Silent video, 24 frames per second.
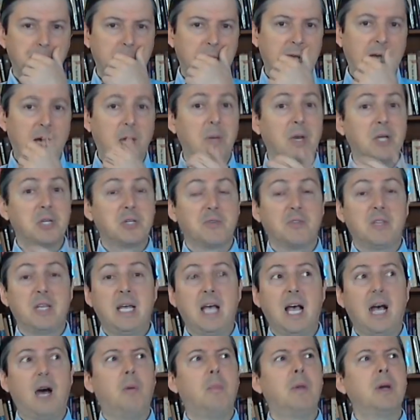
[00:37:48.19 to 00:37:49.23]
How much
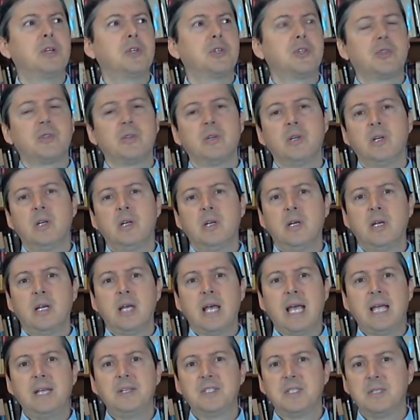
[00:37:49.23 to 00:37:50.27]

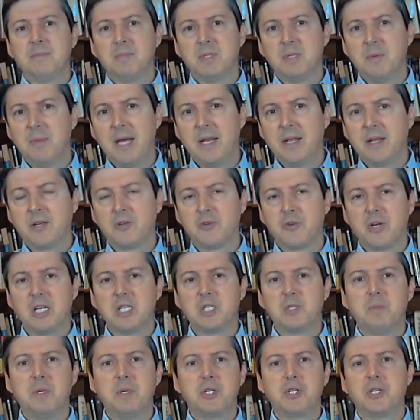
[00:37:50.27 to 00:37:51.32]
asymptomatic
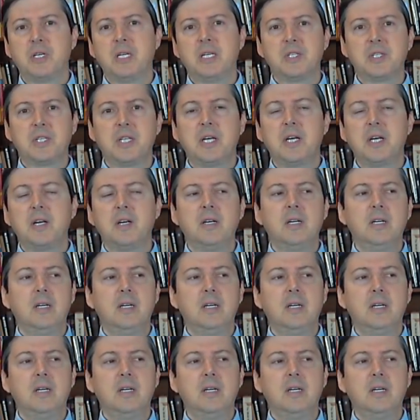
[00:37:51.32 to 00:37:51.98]
transmission is there?